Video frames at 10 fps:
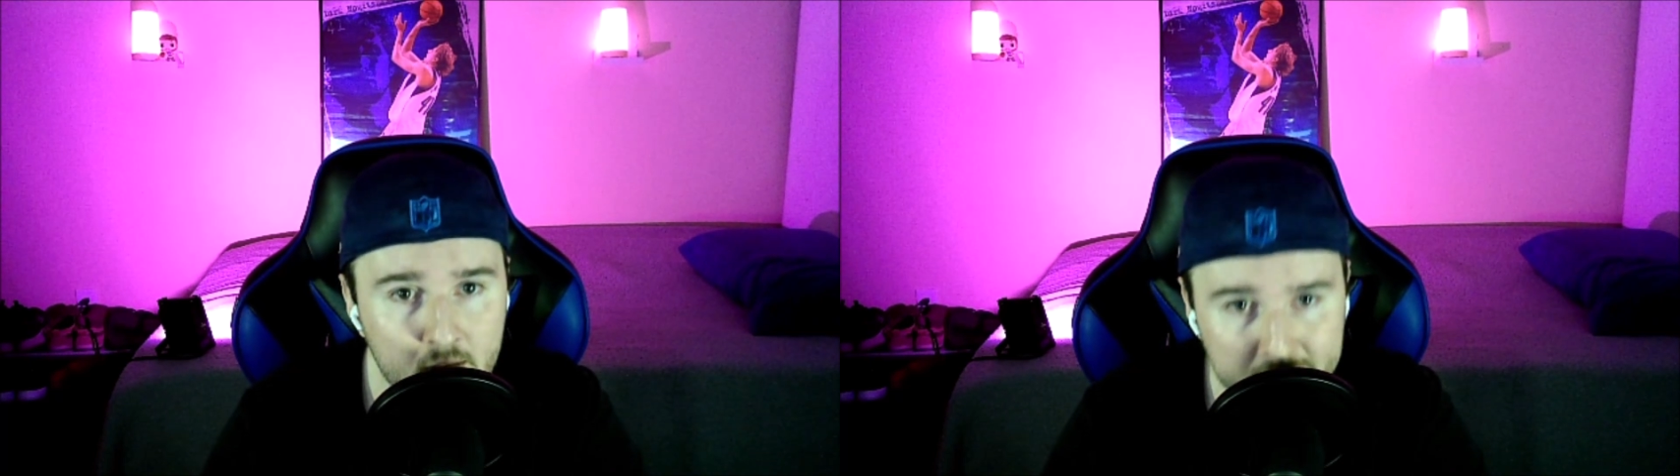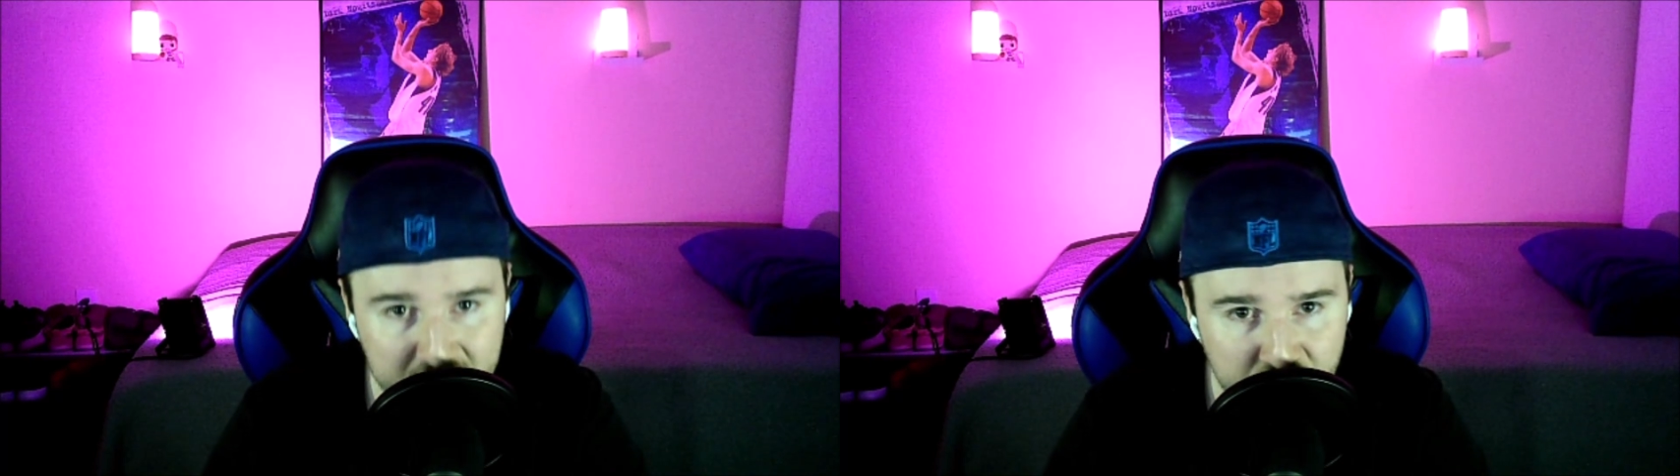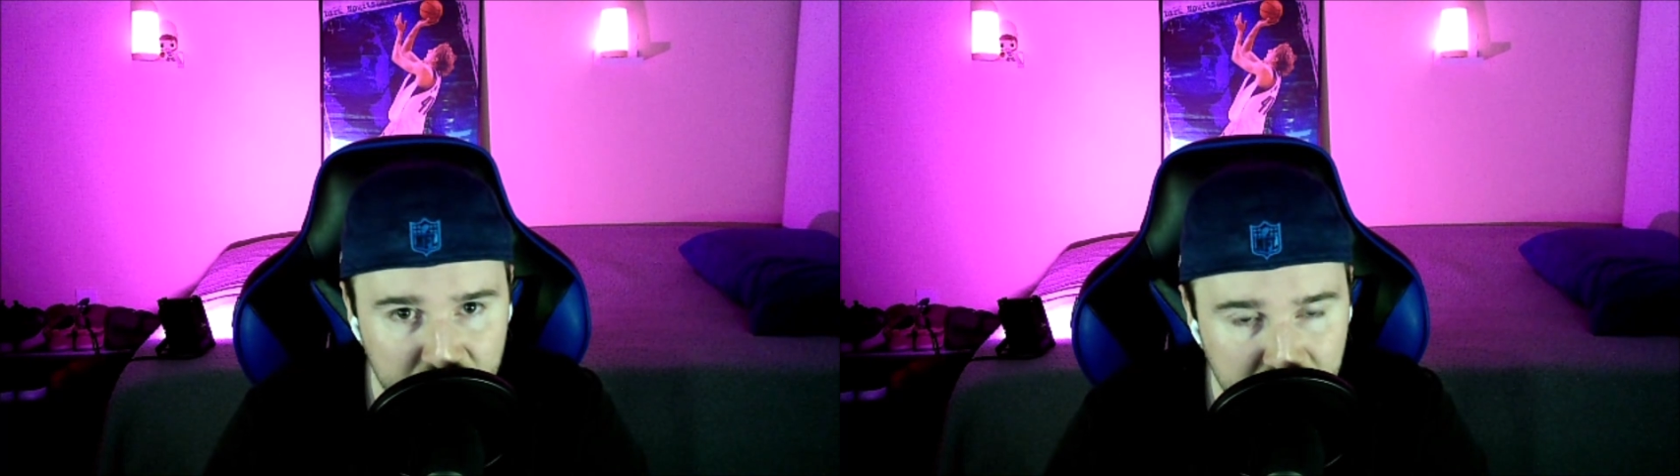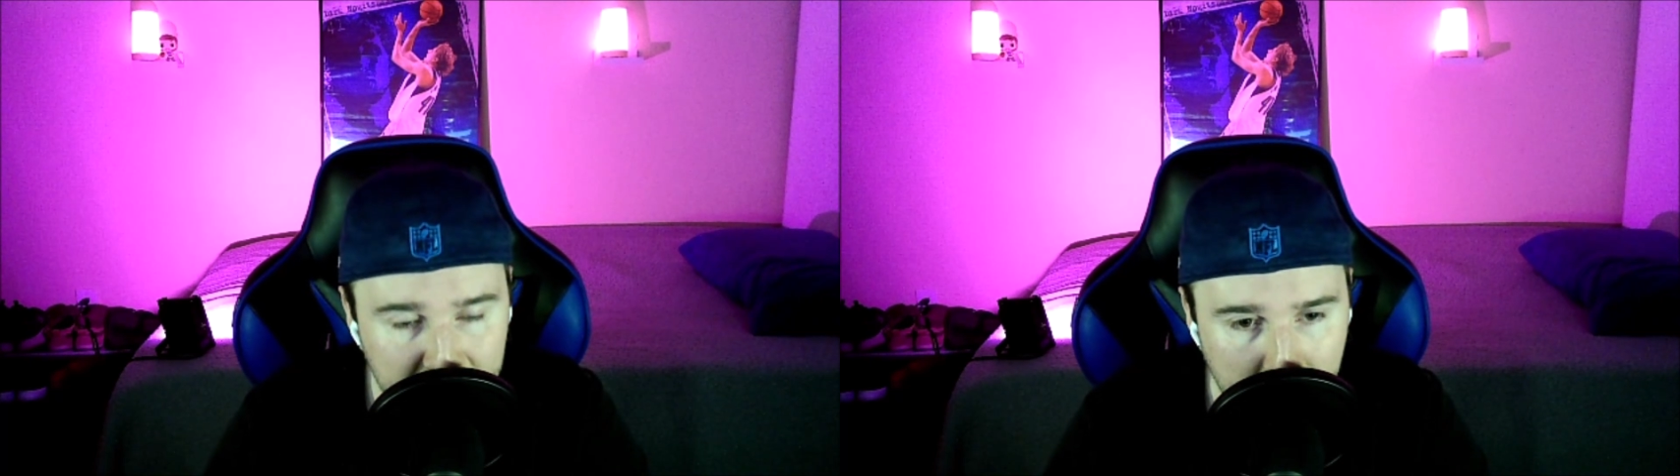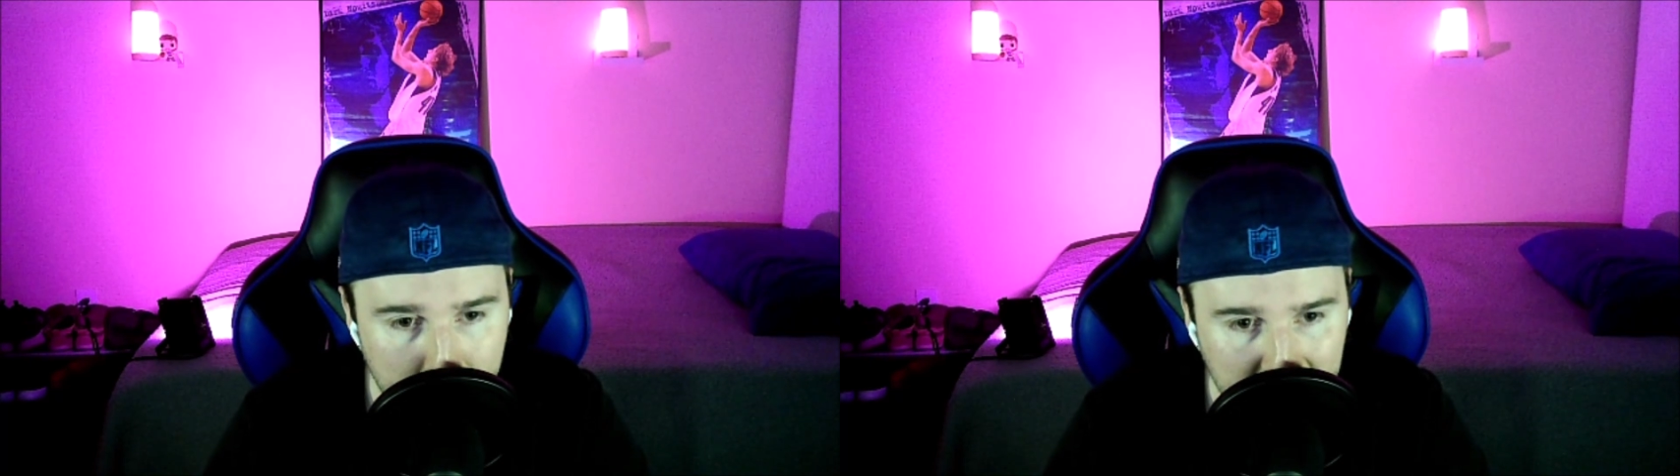Be sure to check
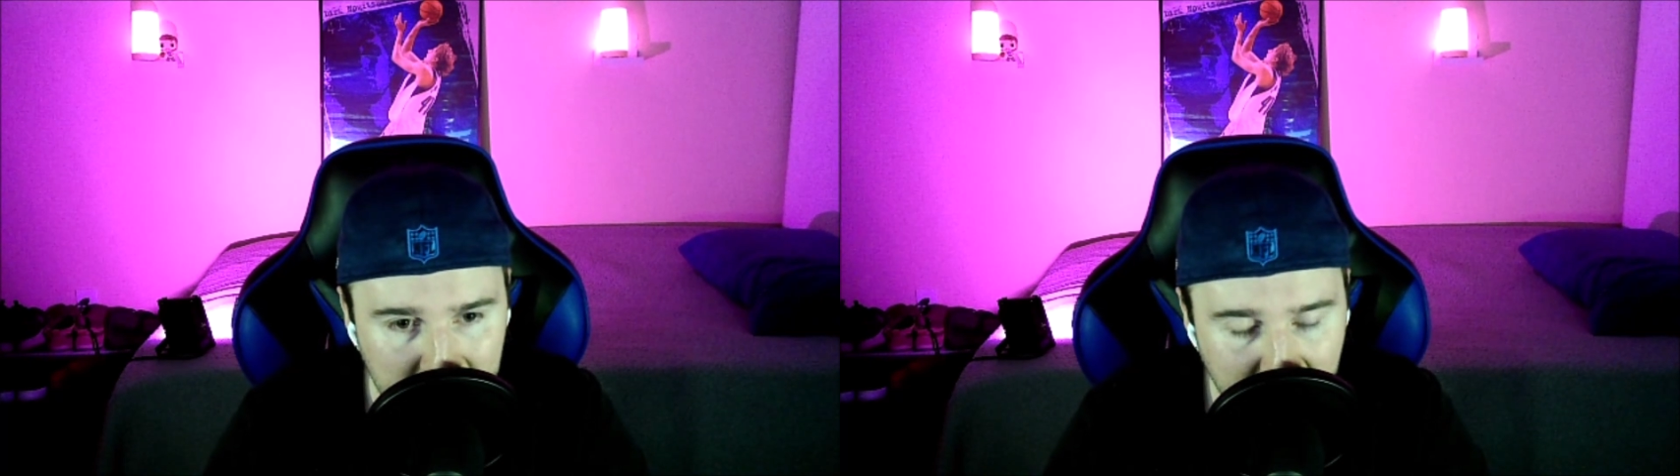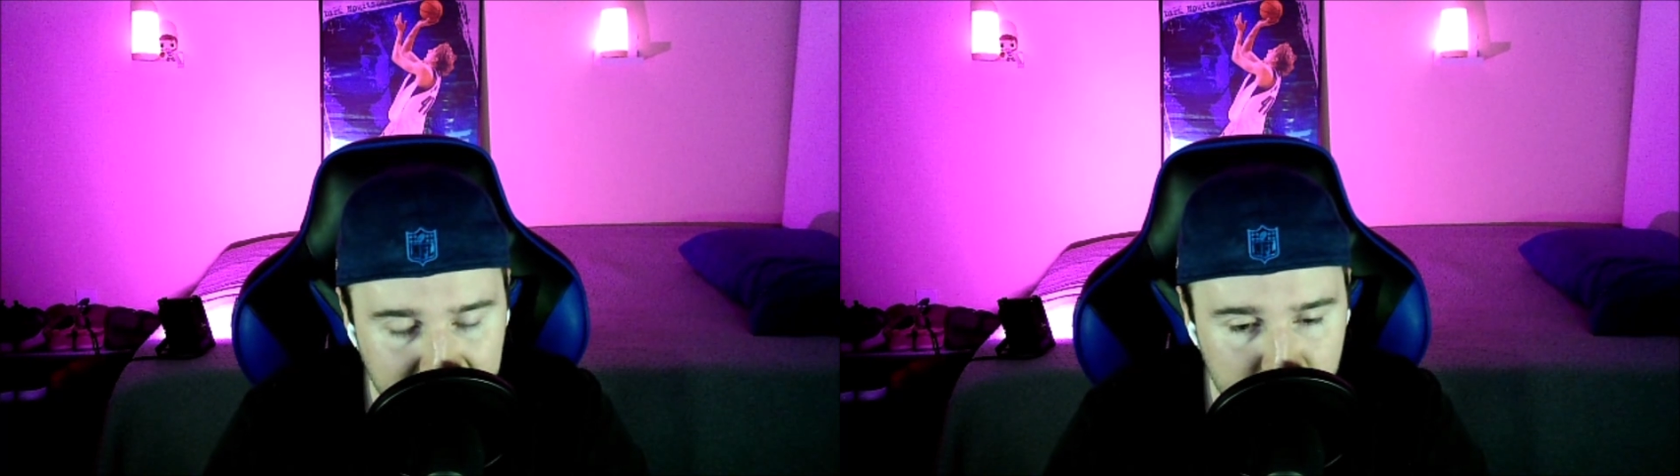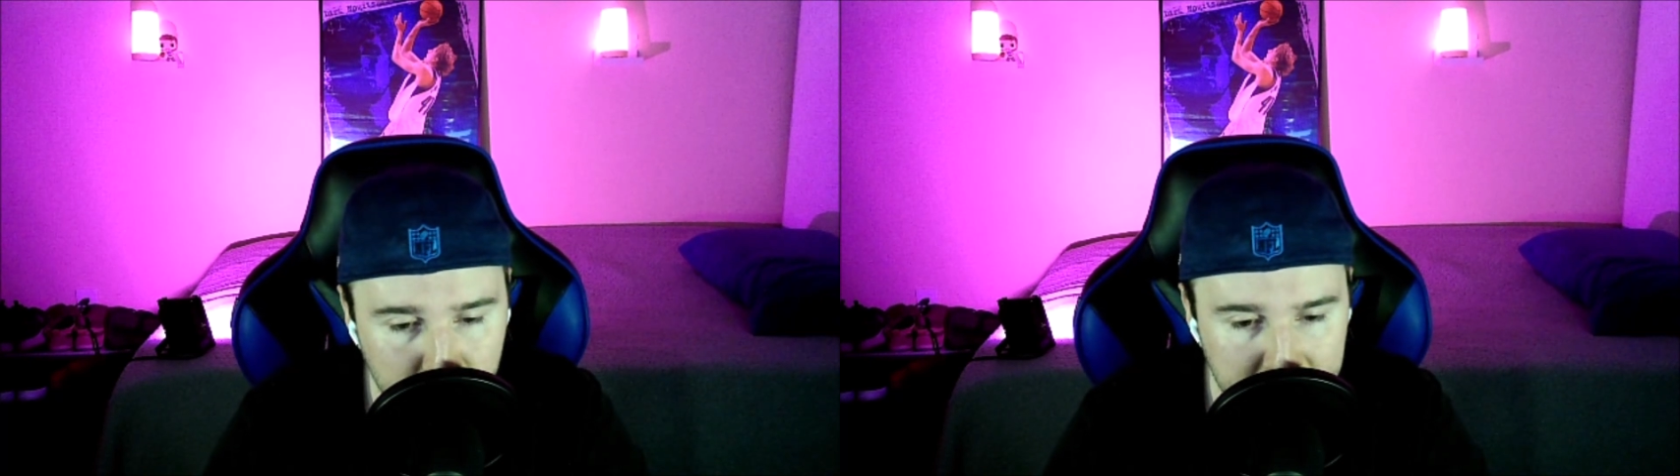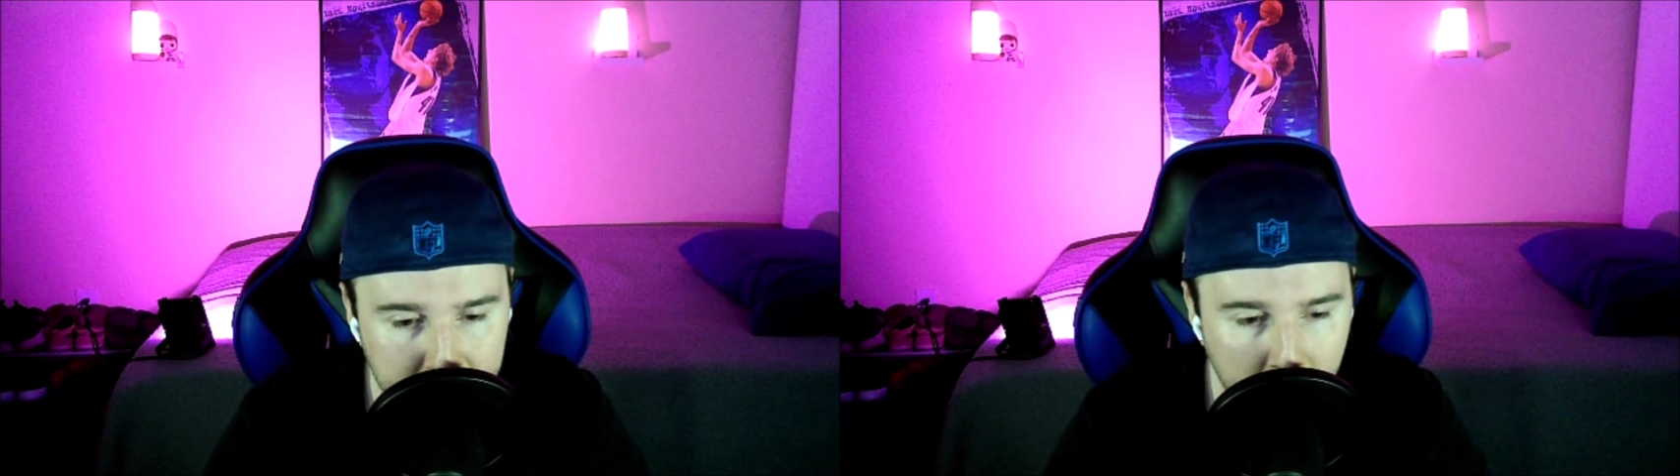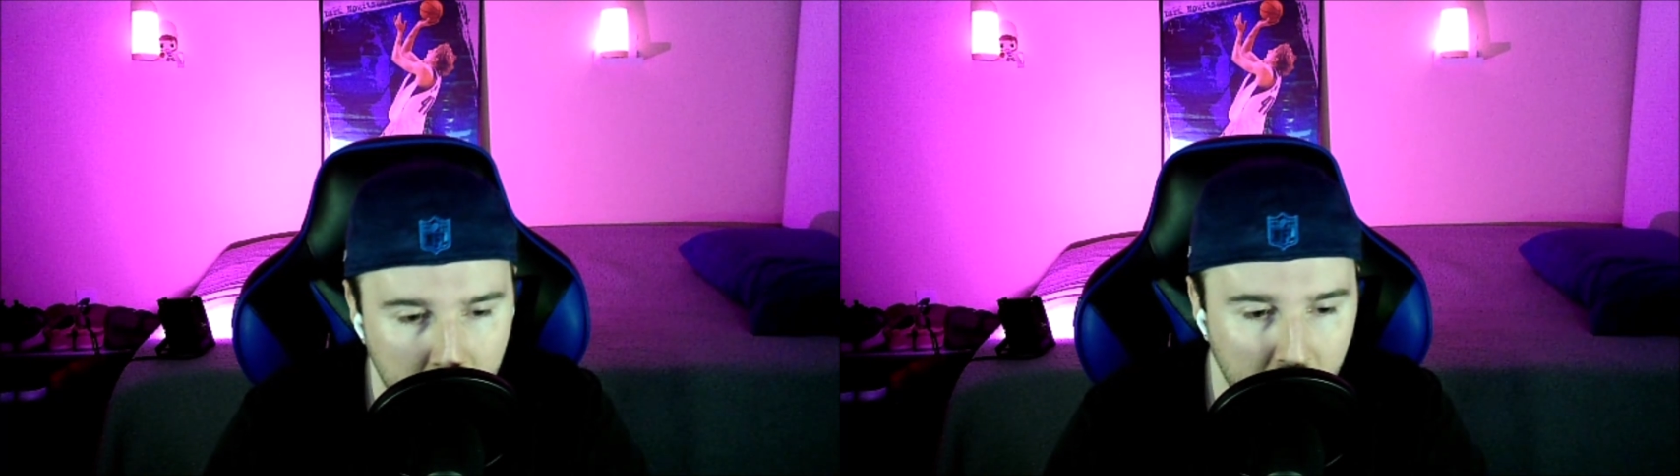out my live stream